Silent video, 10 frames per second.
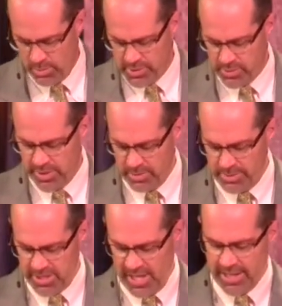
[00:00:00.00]
home is where
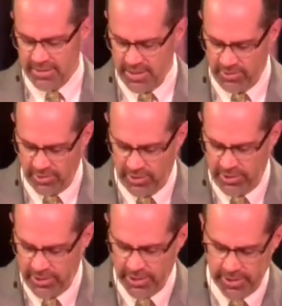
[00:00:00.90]
they're protected and
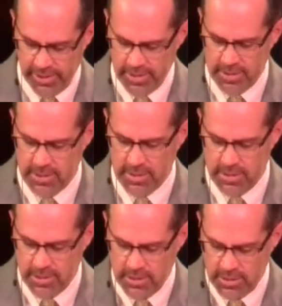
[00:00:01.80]
secured.
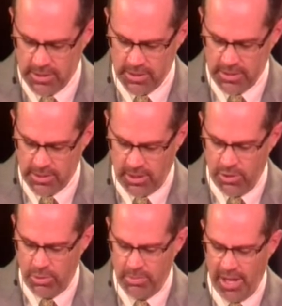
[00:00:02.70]

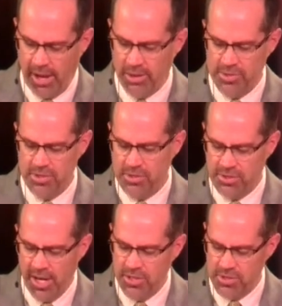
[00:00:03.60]
Home houses
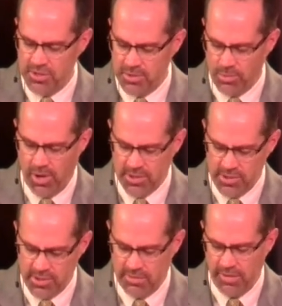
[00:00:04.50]
strangers and
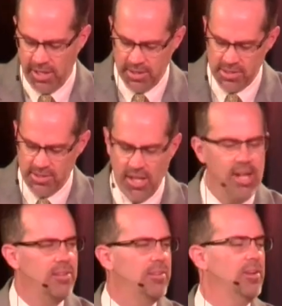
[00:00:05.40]
washes the feet of the
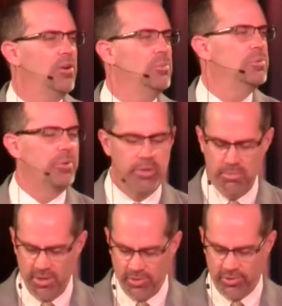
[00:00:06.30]
saints, and homes where
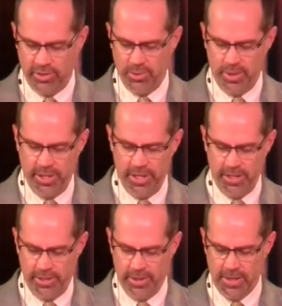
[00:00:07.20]
we minister to one
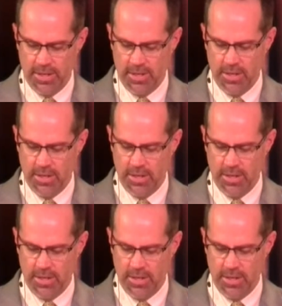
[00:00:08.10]
another